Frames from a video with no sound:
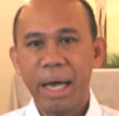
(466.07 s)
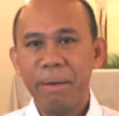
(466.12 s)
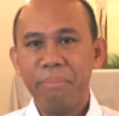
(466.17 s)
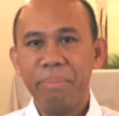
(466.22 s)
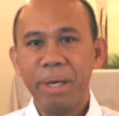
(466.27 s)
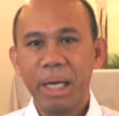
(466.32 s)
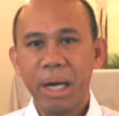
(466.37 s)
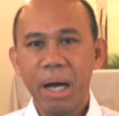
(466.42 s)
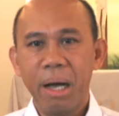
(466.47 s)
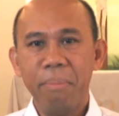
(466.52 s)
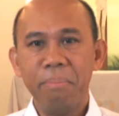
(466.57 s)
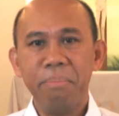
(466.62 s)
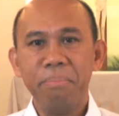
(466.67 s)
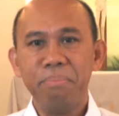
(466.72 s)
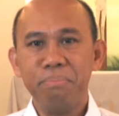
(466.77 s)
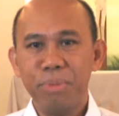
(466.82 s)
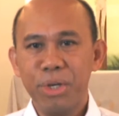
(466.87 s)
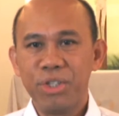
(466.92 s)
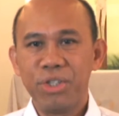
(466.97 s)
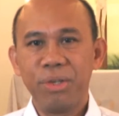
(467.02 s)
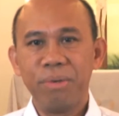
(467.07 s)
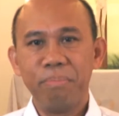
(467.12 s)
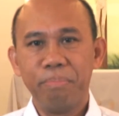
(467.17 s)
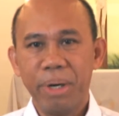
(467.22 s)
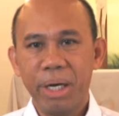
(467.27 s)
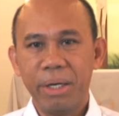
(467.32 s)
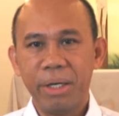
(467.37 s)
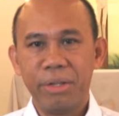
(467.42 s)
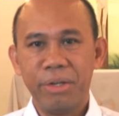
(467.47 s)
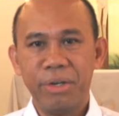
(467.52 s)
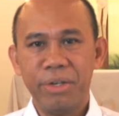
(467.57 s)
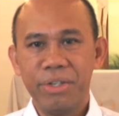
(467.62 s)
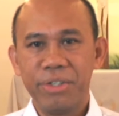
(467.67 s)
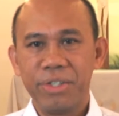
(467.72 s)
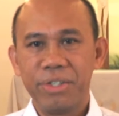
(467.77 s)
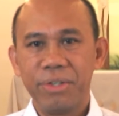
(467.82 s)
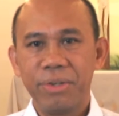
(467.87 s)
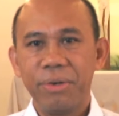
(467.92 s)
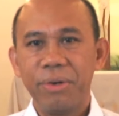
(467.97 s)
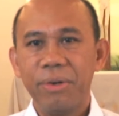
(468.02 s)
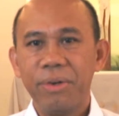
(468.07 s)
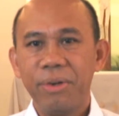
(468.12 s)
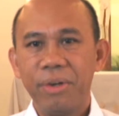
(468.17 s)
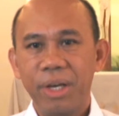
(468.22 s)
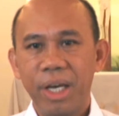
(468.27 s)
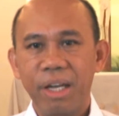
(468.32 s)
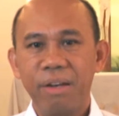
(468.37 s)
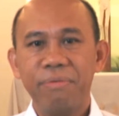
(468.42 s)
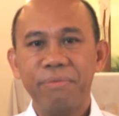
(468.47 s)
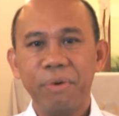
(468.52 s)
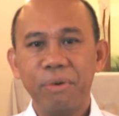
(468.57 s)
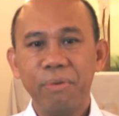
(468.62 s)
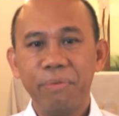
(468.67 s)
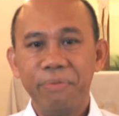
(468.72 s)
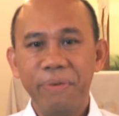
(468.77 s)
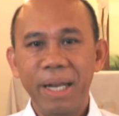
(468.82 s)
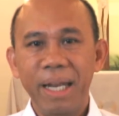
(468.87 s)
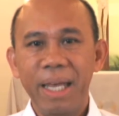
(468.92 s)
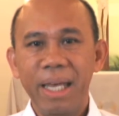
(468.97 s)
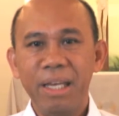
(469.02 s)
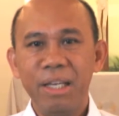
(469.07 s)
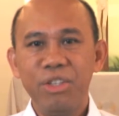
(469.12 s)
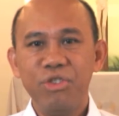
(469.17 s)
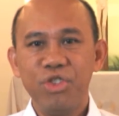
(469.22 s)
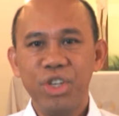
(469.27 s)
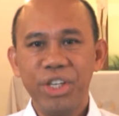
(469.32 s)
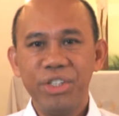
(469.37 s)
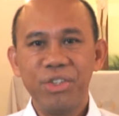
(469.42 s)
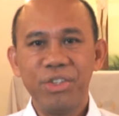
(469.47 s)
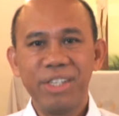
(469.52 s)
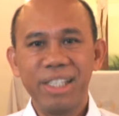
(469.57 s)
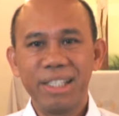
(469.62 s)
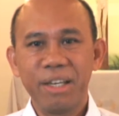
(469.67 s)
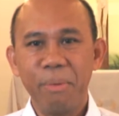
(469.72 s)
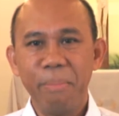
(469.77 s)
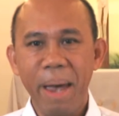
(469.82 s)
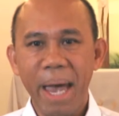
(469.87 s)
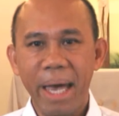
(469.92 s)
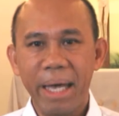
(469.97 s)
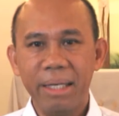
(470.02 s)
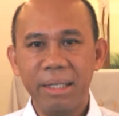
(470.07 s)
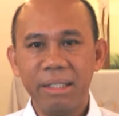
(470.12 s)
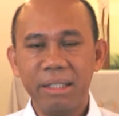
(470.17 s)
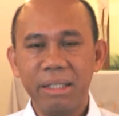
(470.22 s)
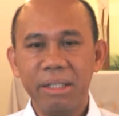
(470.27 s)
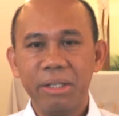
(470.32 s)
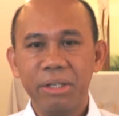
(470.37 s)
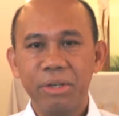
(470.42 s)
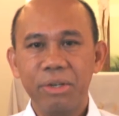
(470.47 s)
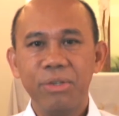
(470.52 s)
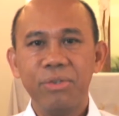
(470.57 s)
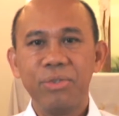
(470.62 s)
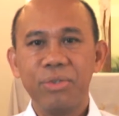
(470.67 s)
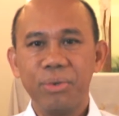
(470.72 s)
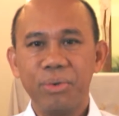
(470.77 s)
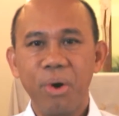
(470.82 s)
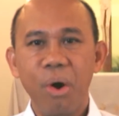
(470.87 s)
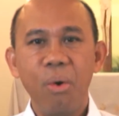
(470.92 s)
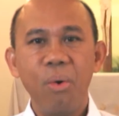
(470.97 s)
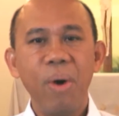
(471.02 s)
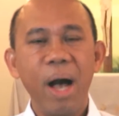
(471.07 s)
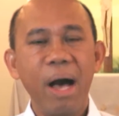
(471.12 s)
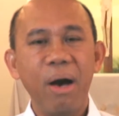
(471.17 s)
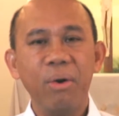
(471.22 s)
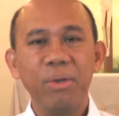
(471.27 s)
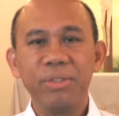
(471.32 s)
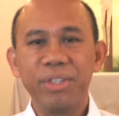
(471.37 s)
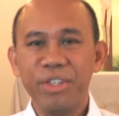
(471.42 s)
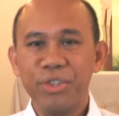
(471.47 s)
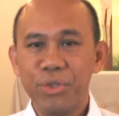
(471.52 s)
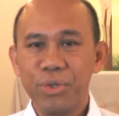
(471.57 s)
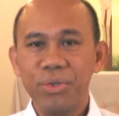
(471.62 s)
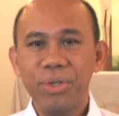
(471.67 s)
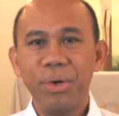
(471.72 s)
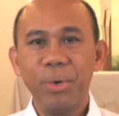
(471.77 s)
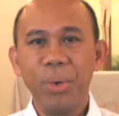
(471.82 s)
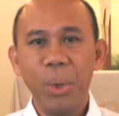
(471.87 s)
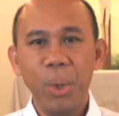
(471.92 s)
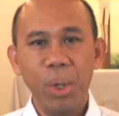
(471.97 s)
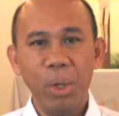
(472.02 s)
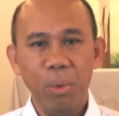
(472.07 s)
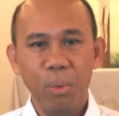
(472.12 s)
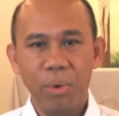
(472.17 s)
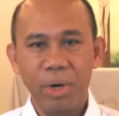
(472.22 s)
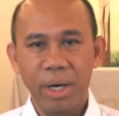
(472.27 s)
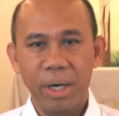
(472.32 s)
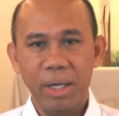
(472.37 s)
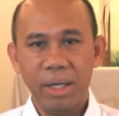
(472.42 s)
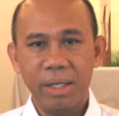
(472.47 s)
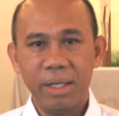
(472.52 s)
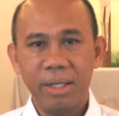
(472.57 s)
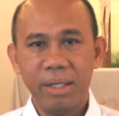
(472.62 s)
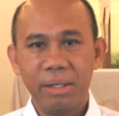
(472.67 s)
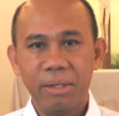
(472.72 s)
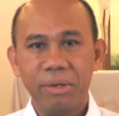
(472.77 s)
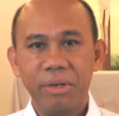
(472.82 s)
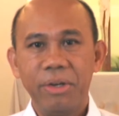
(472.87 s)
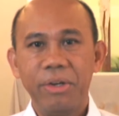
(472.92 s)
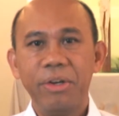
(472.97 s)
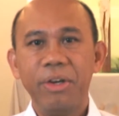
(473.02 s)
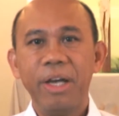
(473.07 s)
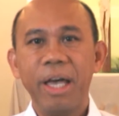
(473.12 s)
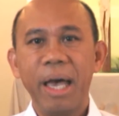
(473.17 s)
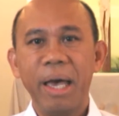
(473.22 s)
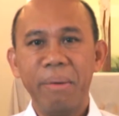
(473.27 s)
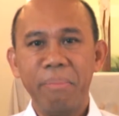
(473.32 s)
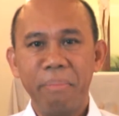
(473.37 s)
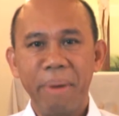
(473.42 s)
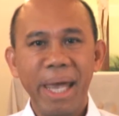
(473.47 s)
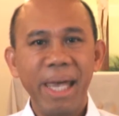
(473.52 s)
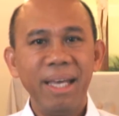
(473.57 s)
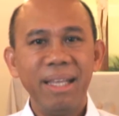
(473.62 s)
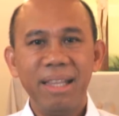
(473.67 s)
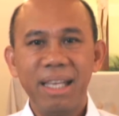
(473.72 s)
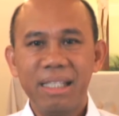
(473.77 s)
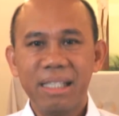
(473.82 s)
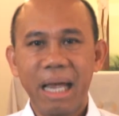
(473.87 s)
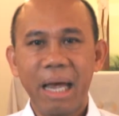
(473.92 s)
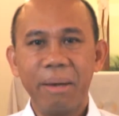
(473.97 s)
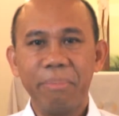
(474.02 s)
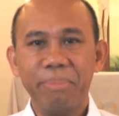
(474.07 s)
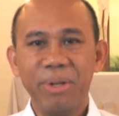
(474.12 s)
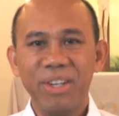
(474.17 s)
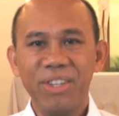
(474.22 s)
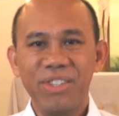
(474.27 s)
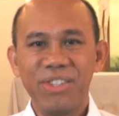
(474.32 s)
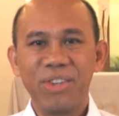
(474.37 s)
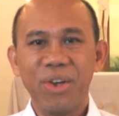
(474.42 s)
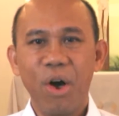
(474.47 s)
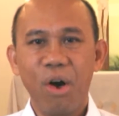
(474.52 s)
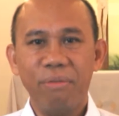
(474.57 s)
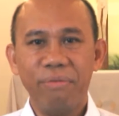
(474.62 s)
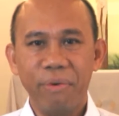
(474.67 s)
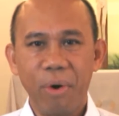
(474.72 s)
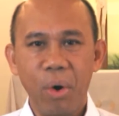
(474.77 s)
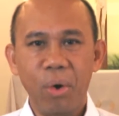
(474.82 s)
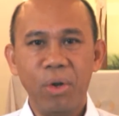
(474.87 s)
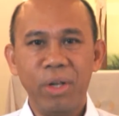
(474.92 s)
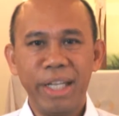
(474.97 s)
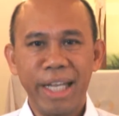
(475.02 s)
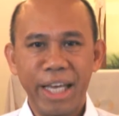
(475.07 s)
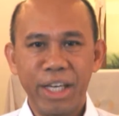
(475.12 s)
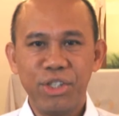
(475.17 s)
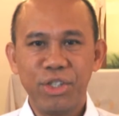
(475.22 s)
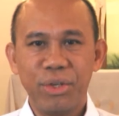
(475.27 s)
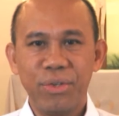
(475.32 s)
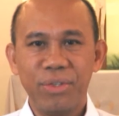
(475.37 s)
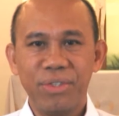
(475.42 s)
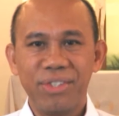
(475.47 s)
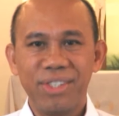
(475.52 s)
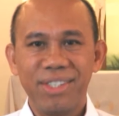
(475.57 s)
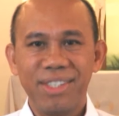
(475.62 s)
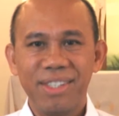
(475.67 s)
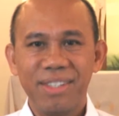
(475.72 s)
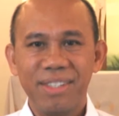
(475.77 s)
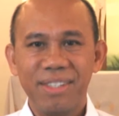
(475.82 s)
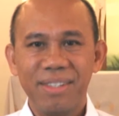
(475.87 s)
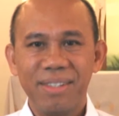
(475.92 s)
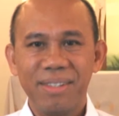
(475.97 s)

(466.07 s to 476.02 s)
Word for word: can become mission partners in fulfilling Jesus' command to go out into the whole world and make disciples of all nations.